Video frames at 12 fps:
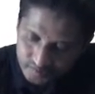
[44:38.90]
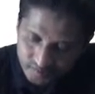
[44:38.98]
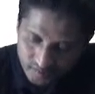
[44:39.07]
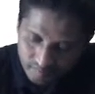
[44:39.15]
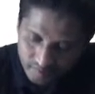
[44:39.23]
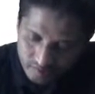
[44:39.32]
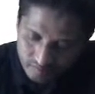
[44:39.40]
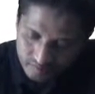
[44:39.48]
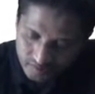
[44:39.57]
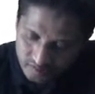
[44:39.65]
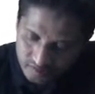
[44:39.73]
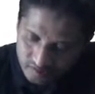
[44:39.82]
Image of
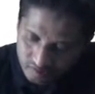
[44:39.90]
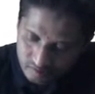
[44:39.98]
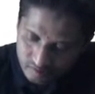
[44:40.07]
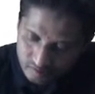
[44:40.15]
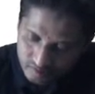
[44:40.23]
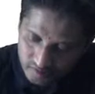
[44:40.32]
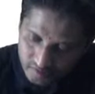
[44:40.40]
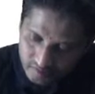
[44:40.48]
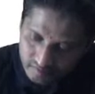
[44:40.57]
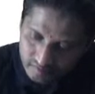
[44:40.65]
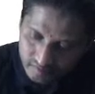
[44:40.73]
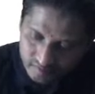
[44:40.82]
6 is also 3.
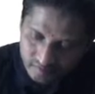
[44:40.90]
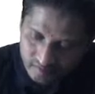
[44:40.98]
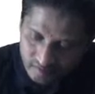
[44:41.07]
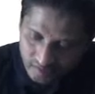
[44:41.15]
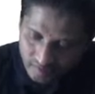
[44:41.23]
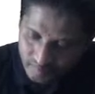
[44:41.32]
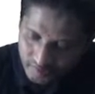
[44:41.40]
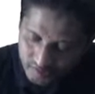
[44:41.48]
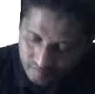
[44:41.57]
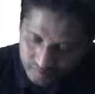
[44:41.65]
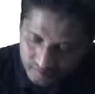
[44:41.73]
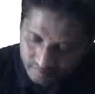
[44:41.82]
Image
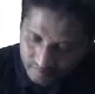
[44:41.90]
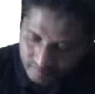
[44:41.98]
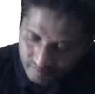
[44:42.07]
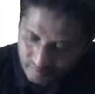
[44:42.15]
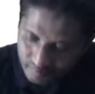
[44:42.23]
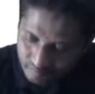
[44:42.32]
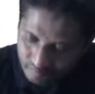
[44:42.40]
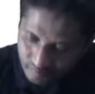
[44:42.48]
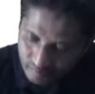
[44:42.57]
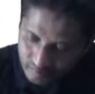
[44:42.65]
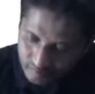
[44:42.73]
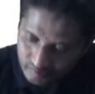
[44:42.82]
of 7 will be
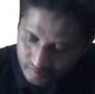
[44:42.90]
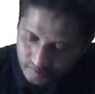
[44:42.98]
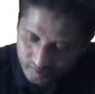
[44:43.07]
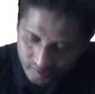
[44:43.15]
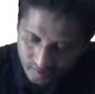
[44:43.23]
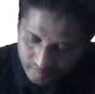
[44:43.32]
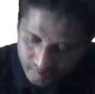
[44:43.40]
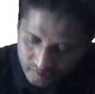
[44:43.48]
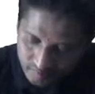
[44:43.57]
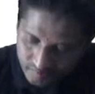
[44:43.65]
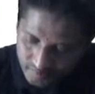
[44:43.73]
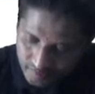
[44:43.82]
4. Image
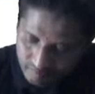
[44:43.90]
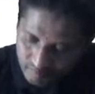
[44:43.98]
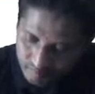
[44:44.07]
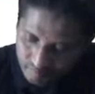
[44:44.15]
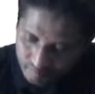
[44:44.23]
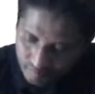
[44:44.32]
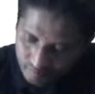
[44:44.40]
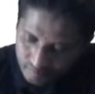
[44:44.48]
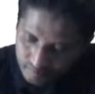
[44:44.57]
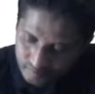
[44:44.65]
of 8 will be 4.